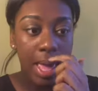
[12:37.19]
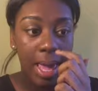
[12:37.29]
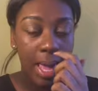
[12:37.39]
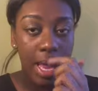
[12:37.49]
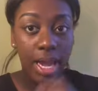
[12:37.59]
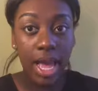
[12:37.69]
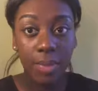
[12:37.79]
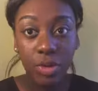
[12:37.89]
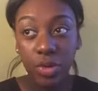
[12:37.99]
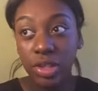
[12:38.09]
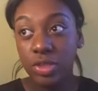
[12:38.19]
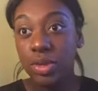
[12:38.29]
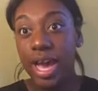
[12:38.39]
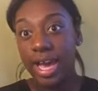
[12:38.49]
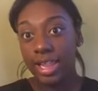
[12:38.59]
and I'm going to
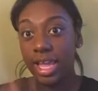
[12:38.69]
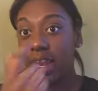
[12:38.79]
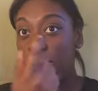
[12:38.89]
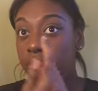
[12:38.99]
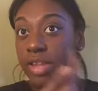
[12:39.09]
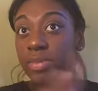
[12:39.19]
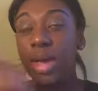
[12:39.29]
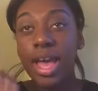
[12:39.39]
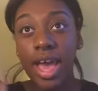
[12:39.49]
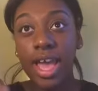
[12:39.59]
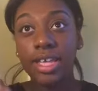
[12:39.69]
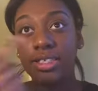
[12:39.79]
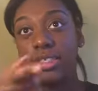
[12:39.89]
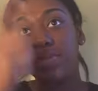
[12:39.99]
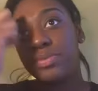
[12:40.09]
highlight underneath my
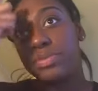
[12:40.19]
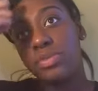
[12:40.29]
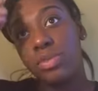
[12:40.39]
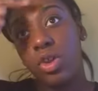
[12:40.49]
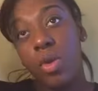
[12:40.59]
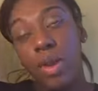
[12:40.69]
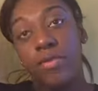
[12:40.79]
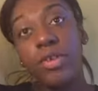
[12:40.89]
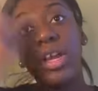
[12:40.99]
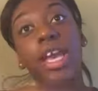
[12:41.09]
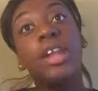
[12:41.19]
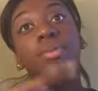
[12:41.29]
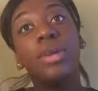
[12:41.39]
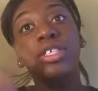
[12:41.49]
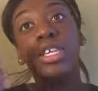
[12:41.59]
eyes, on my
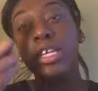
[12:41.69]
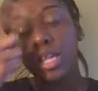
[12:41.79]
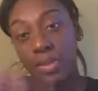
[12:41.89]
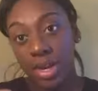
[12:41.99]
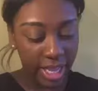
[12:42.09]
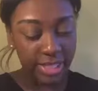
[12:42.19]
forehead, my chin, and my neck.